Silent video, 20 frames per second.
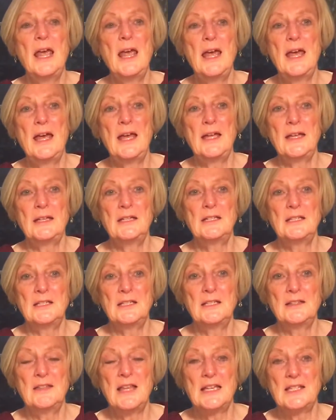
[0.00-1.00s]
and
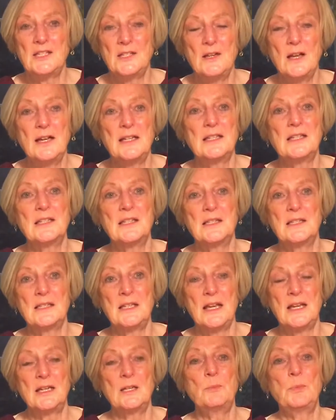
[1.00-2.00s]
that's not
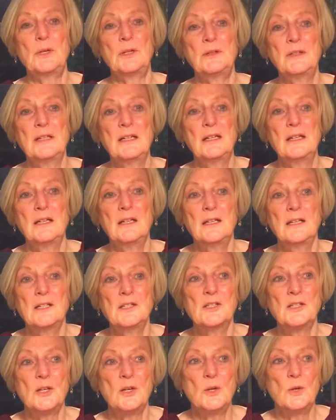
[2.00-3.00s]
sustainable.
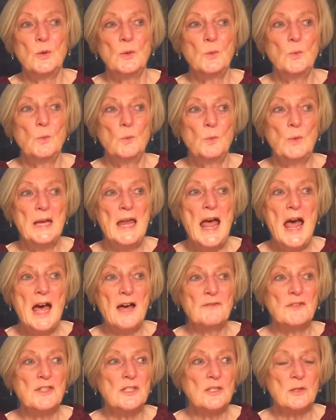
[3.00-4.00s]
So we
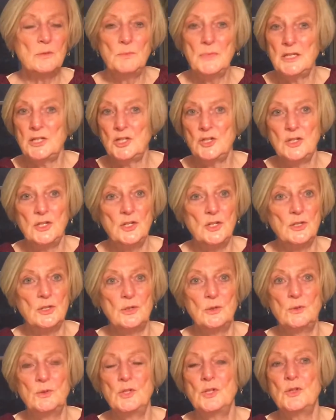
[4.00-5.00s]
have so much to
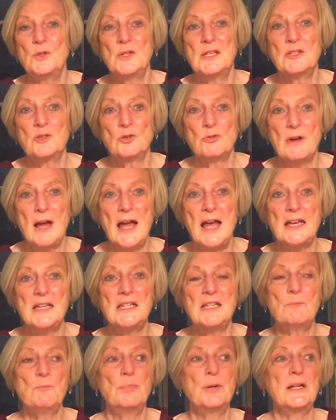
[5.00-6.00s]
do to try
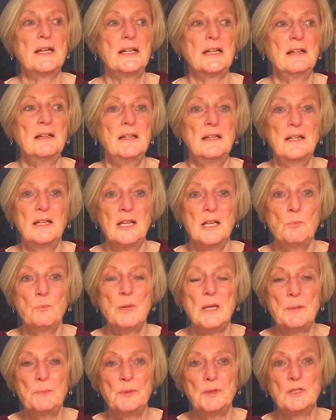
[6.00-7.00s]
to bring
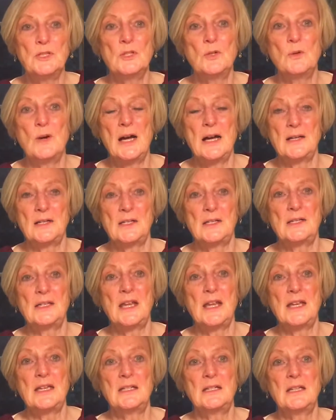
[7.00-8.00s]
people to our
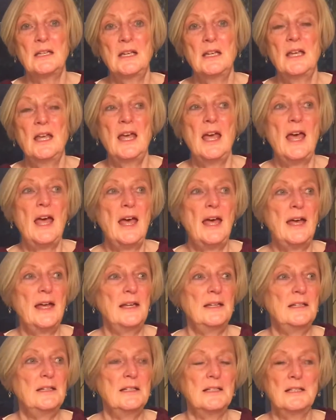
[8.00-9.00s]
state.
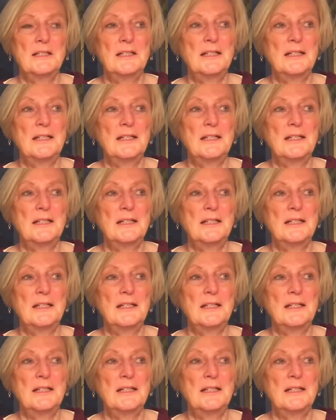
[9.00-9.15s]
And